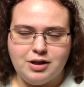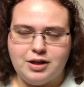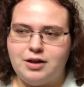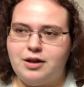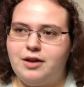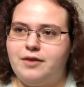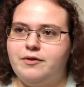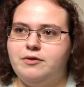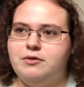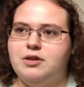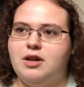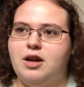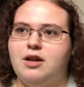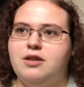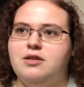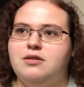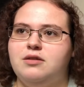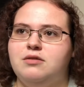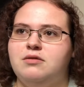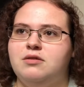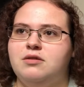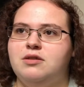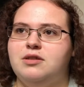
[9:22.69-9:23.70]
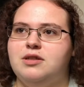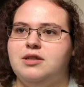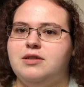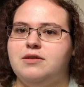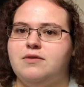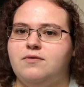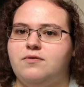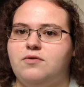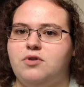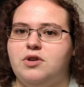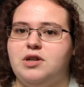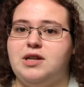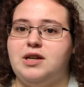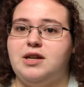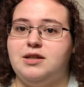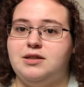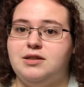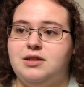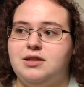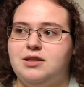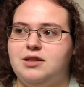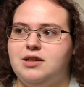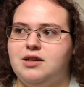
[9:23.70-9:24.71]
I haven't gotten season 4 yet.
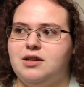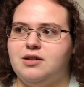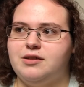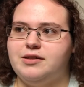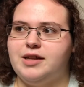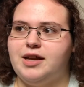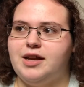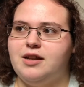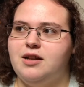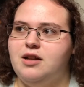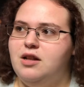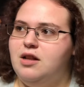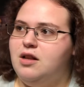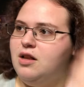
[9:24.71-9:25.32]
I need to get on that.